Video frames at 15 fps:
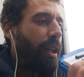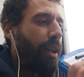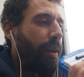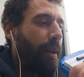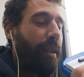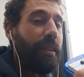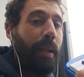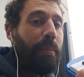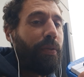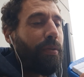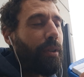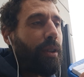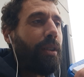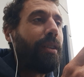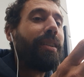Except
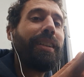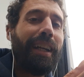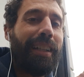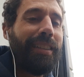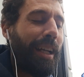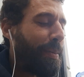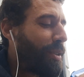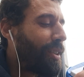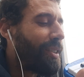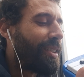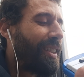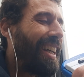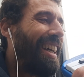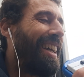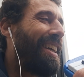for the exceptions.
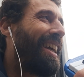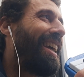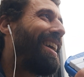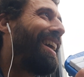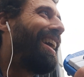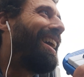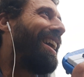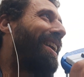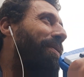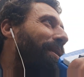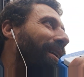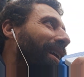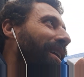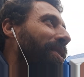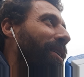
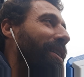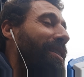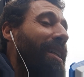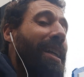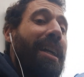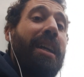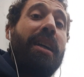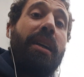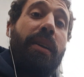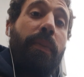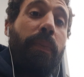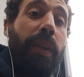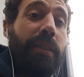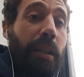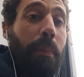But anyways,
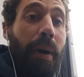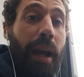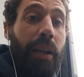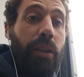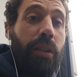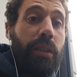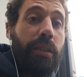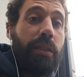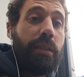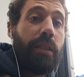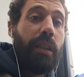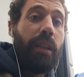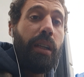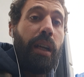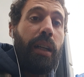it's a minor
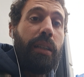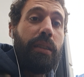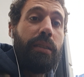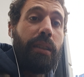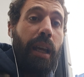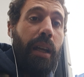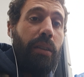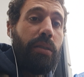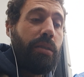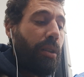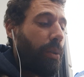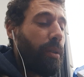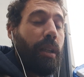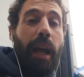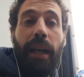scale,
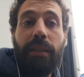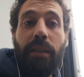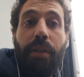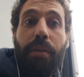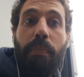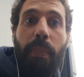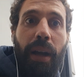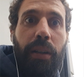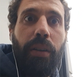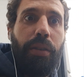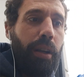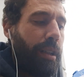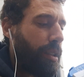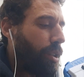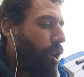so it has a minor
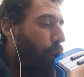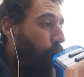third.